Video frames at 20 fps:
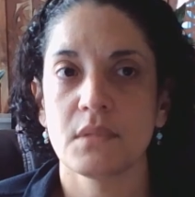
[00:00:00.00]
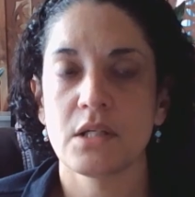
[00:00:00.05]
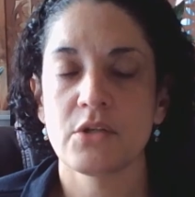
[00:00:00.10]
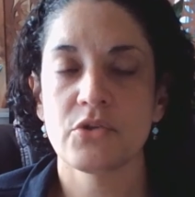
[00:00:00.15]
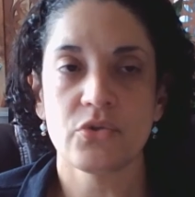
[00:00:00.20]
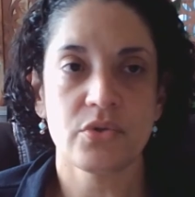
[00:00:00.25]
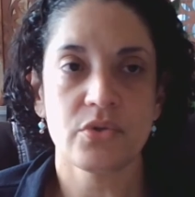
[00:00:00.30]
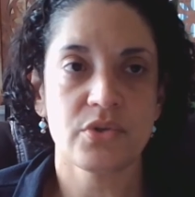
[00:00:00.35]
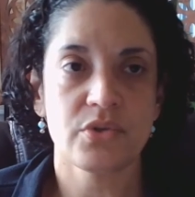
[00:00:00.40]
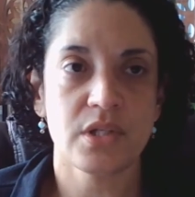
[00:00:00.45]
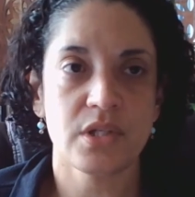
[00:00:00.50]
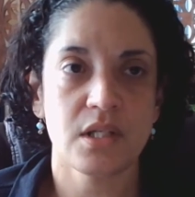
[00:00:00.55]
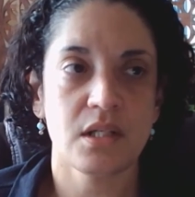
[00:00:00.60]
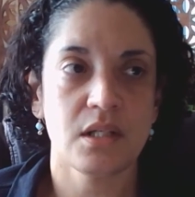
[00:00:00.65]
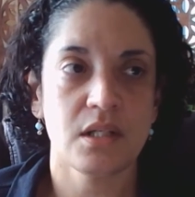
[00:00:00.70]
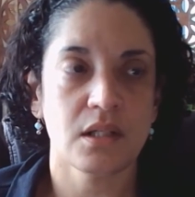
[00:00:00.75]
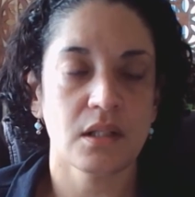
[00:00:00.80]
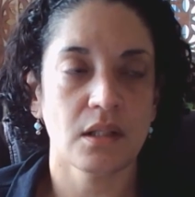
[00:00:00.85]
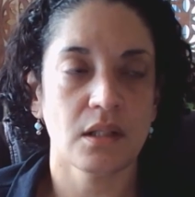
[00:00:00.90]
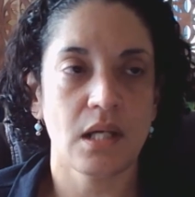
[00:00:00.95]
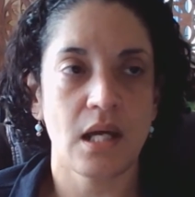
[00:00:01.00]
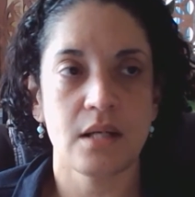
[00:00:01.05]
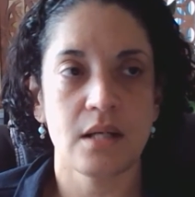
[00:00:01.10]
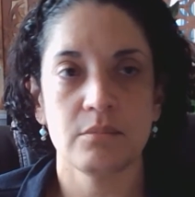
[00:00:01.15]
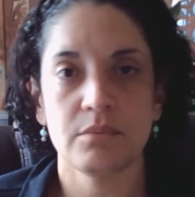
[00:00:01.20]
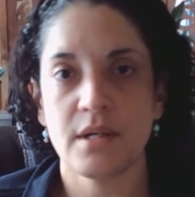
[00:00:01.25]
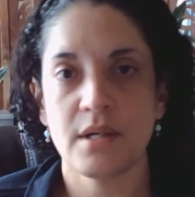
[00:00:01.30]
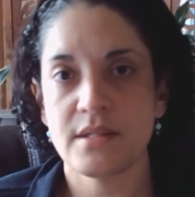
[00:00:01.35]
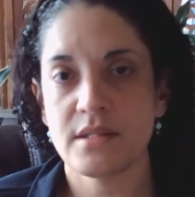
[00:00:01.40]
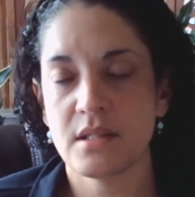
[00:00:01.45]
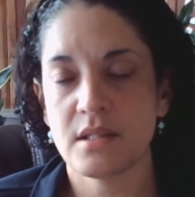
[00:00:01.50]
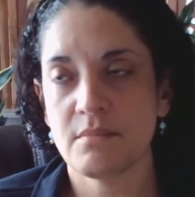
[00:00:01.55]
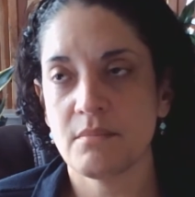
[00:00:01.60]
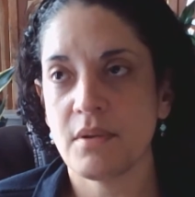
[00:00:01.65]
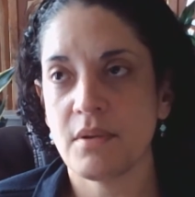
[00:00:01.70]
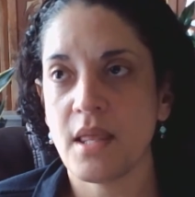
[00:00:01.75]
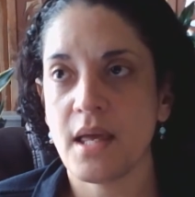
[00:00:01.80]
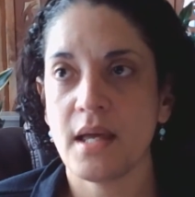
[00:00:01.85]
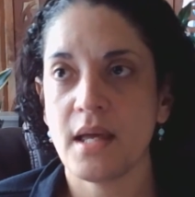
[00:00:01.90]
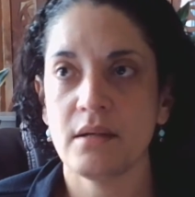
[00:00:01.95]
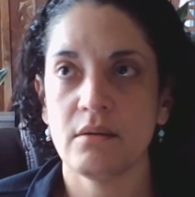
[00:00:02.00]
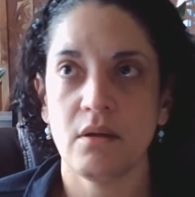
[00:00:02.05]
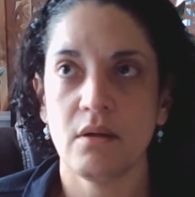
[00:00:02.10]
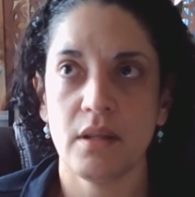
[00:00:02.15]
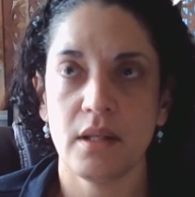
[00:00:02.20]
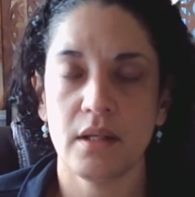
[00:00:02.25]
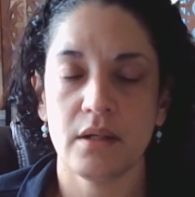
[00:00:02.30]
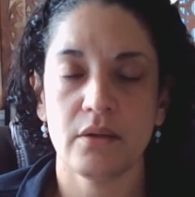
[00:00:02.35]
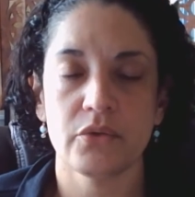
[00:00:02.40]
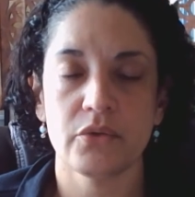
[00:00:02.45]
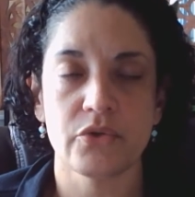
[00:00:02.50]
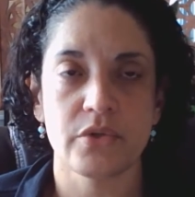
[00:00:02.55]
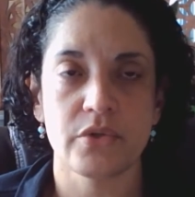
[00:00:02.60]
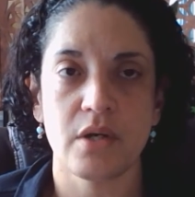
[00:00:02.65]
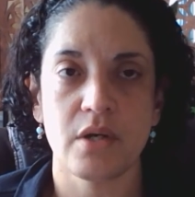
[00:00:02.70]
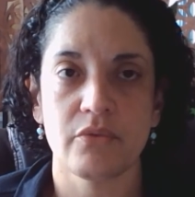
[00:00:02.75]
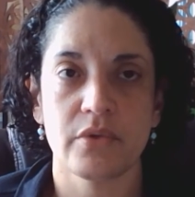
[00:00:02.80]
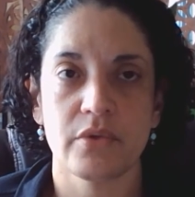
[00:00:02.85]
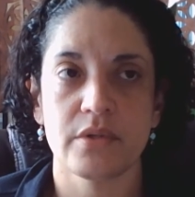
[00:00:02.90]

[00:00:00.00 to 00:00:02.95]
surgeon and you got a breast implant and all that other stuff,